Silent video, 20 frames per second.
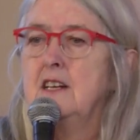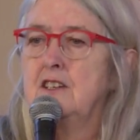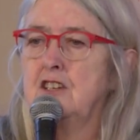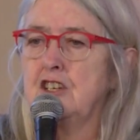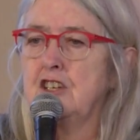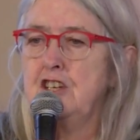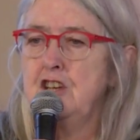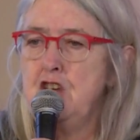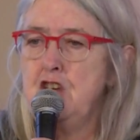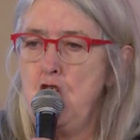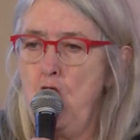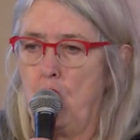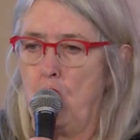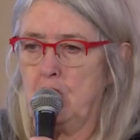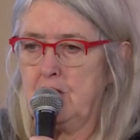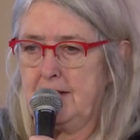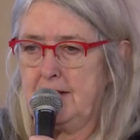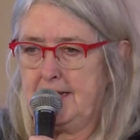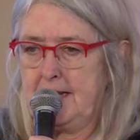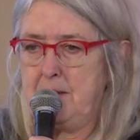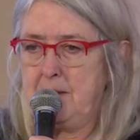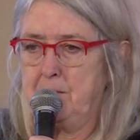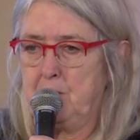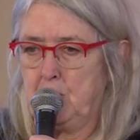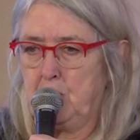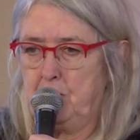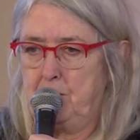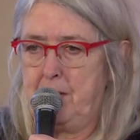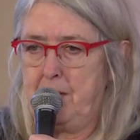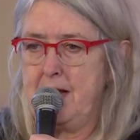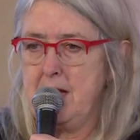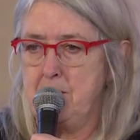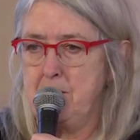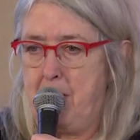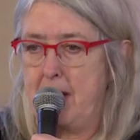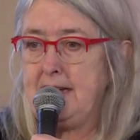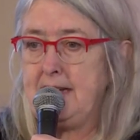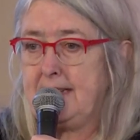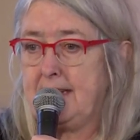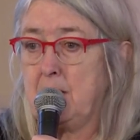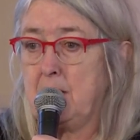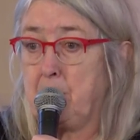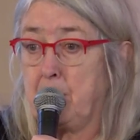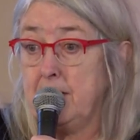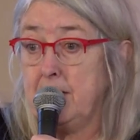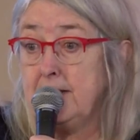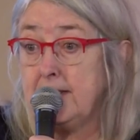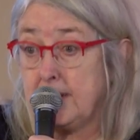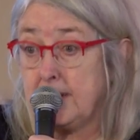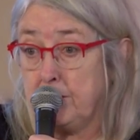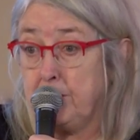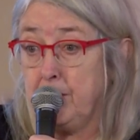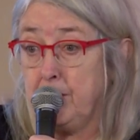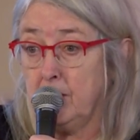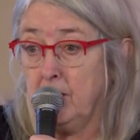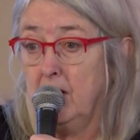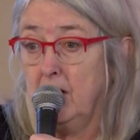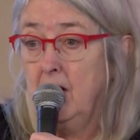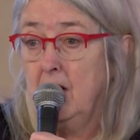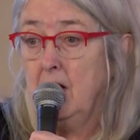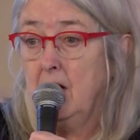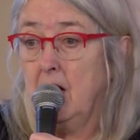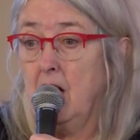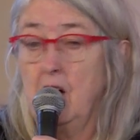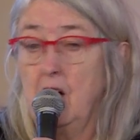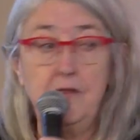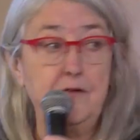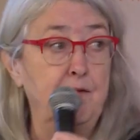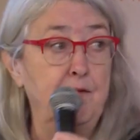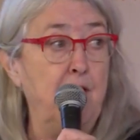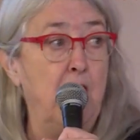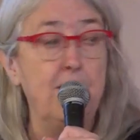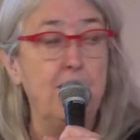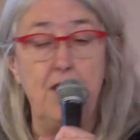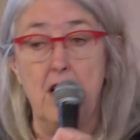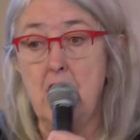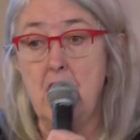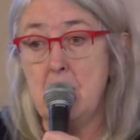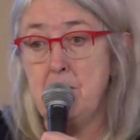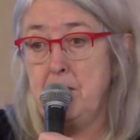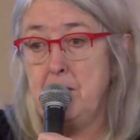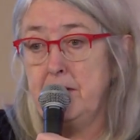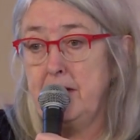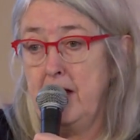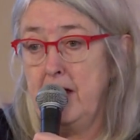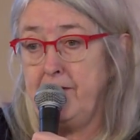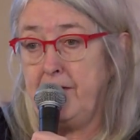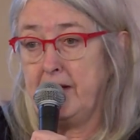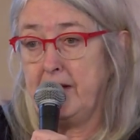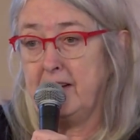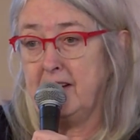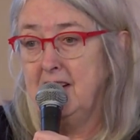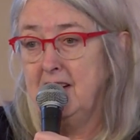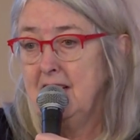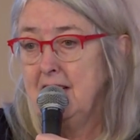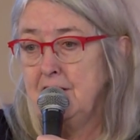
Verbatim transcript: does not seem to have been a basic principle of, of urban living.